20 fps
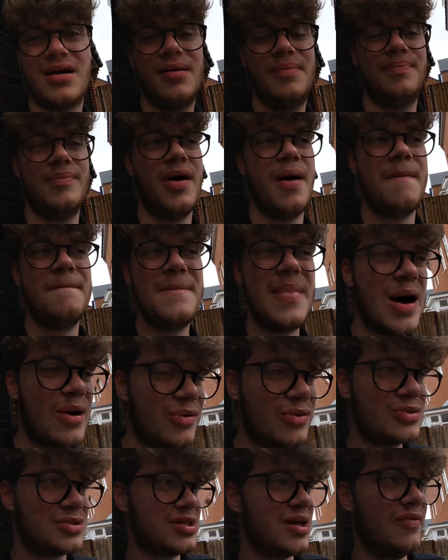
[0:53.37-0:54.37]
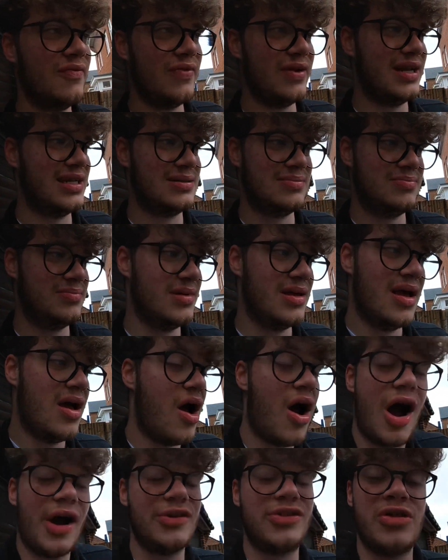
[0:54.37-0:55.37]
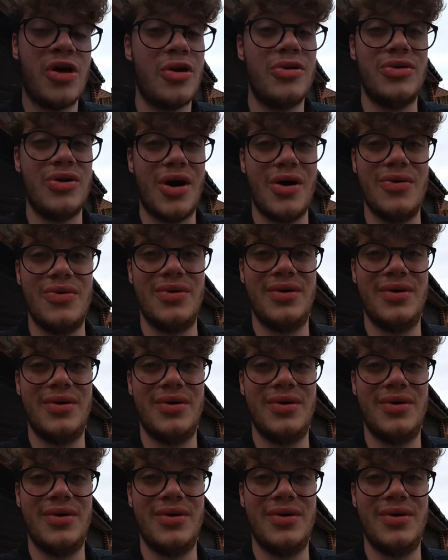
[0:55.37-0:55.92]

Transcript: a mount or something. I don't know.